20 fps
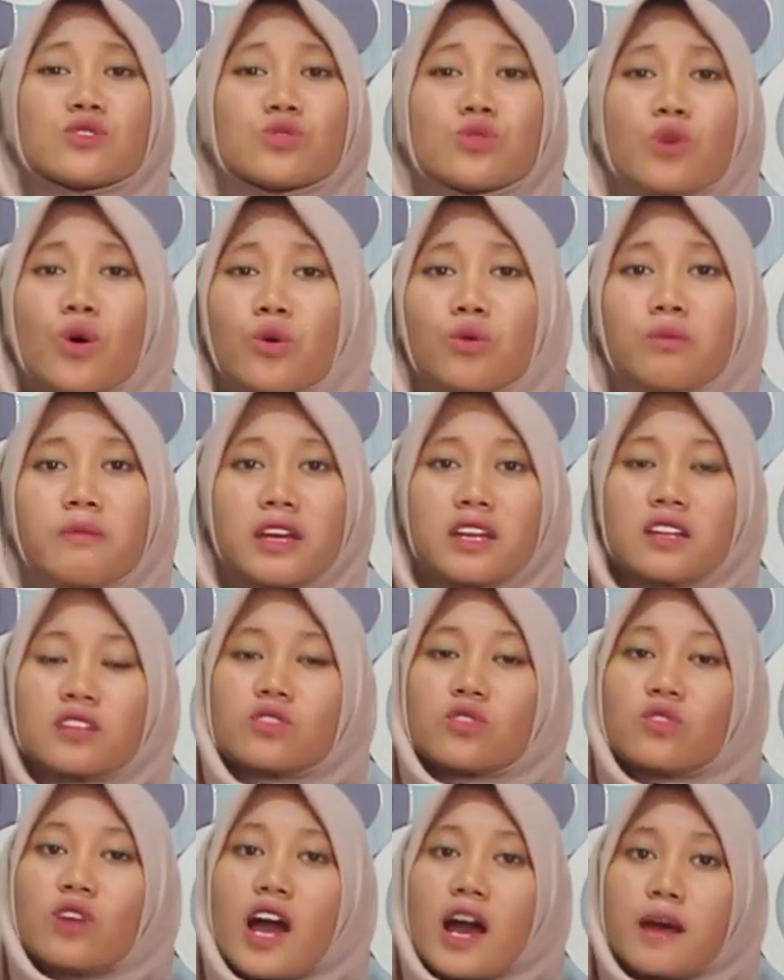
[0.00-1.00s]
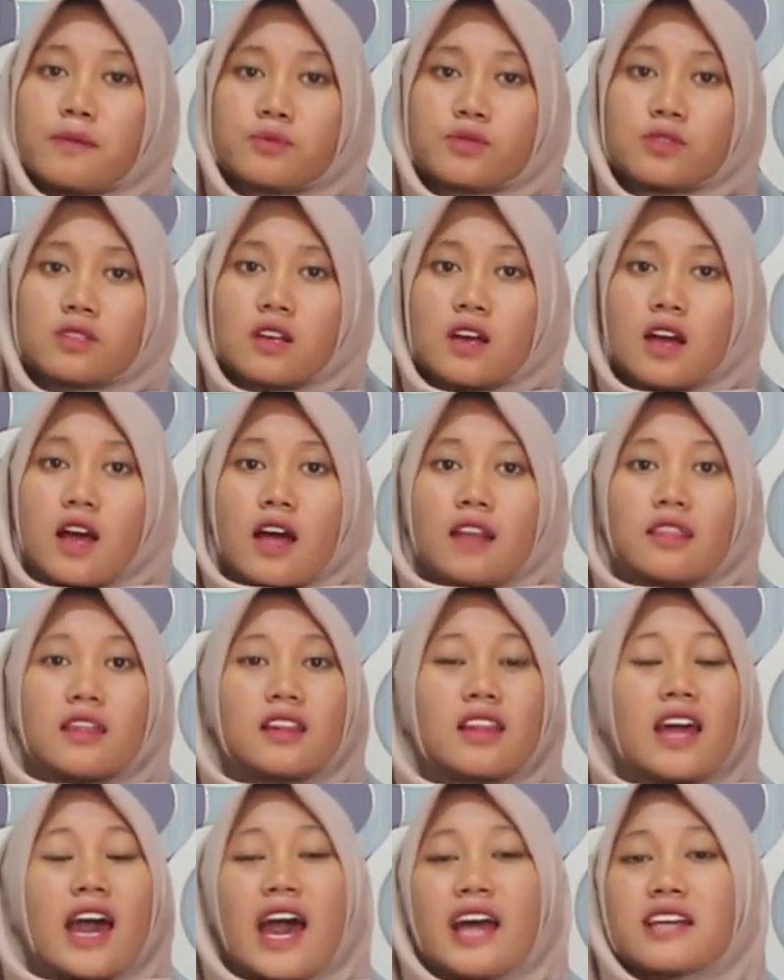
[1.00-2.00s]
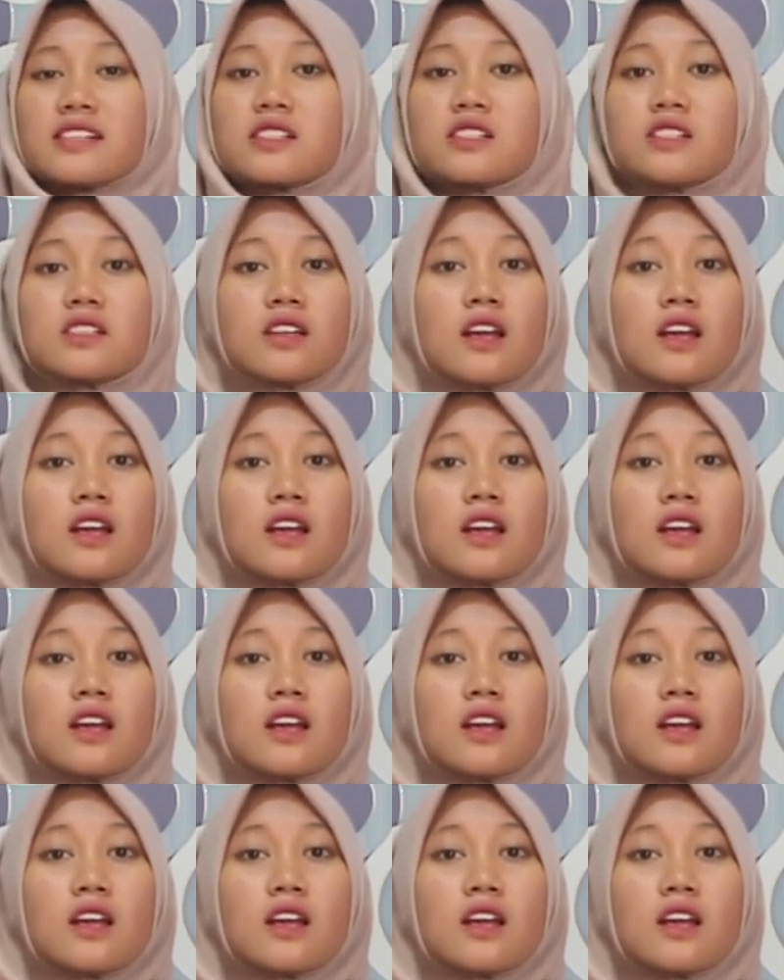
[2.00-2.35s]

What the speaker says: so many tribes that has